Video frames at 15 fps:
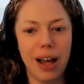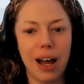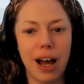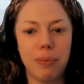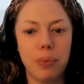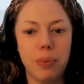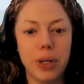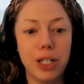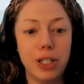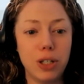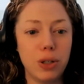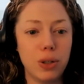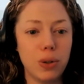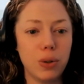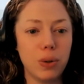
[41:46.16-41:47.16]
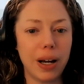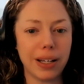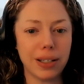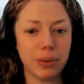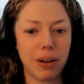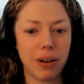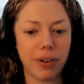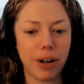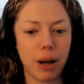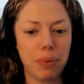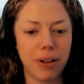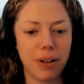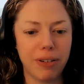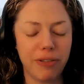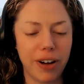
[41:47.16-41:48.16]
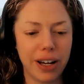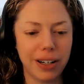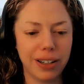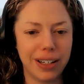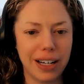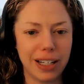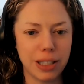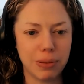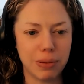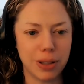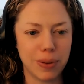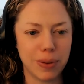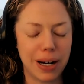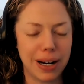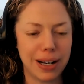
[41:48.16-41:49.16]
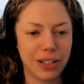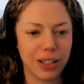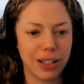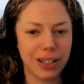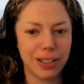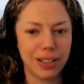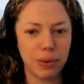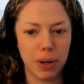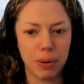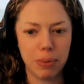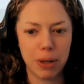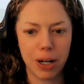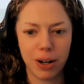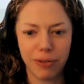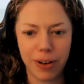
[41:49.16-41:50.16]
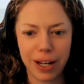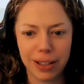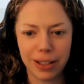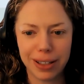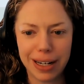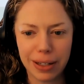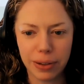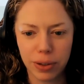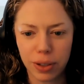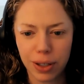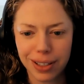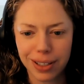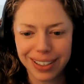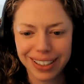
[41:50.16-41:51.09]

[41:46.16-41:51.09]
I guess we have a couple of final announcements, right? Angela, do you want to be our final announcer?